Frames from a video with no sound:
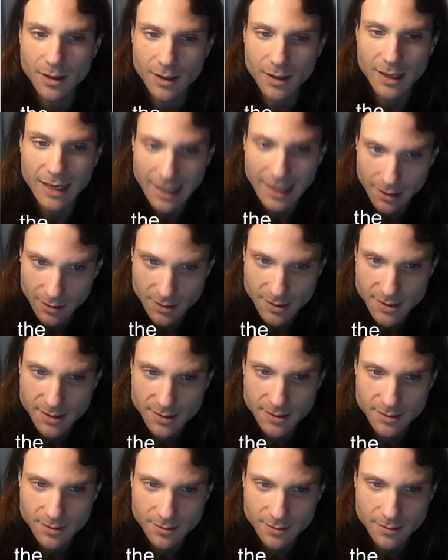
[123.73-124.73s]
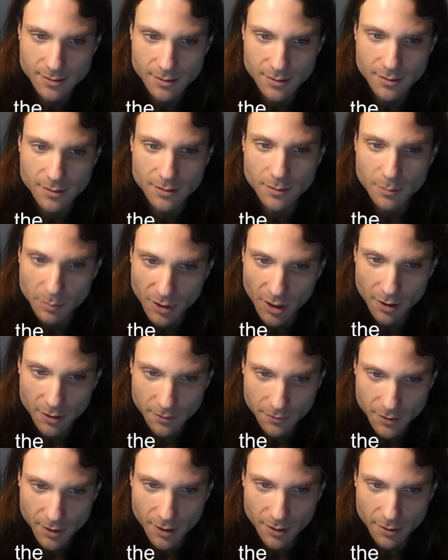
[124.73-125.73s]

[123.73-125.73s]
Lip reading: Else block of code.